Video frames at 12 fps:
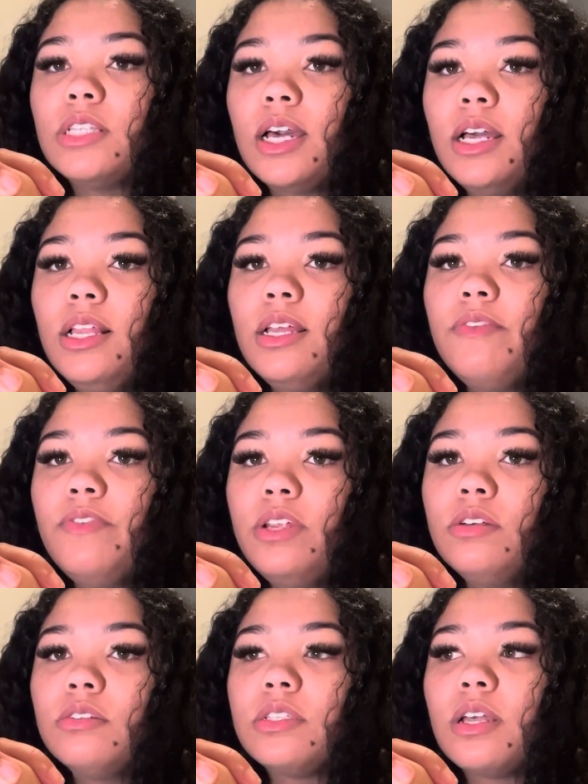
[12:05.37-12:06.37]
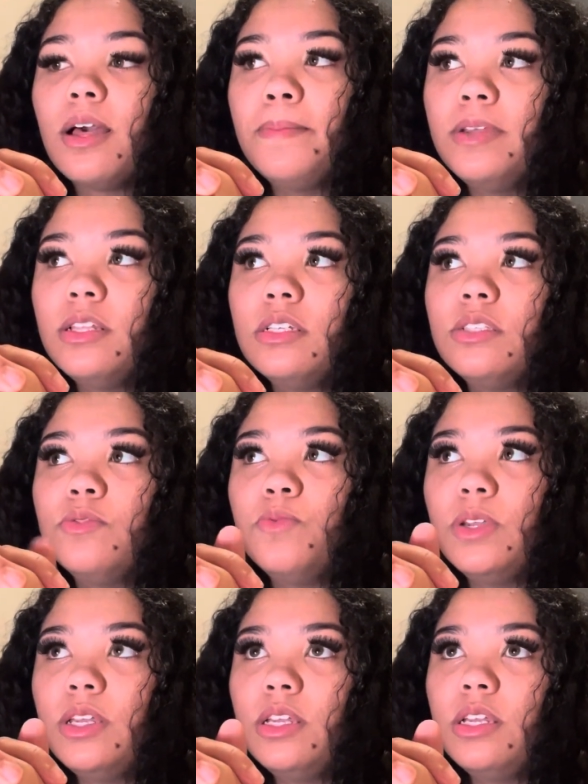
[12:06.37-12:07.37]
I got other videos coming this
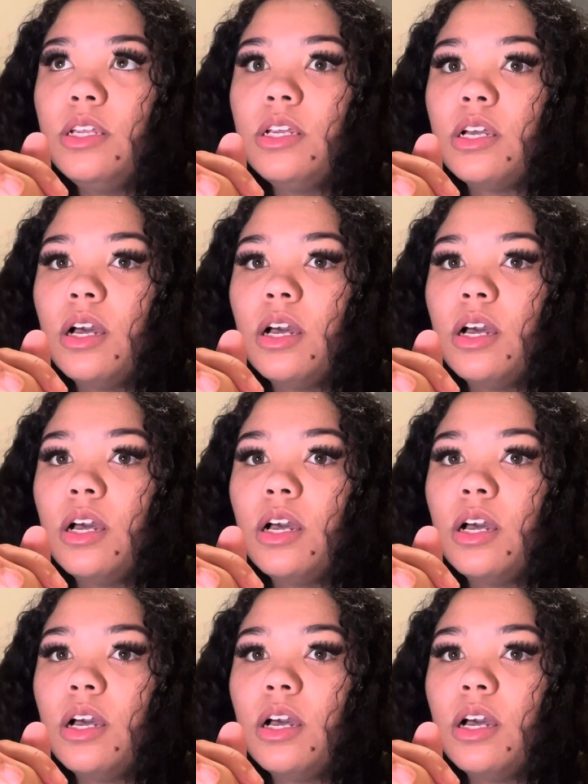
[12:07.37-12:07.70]
week.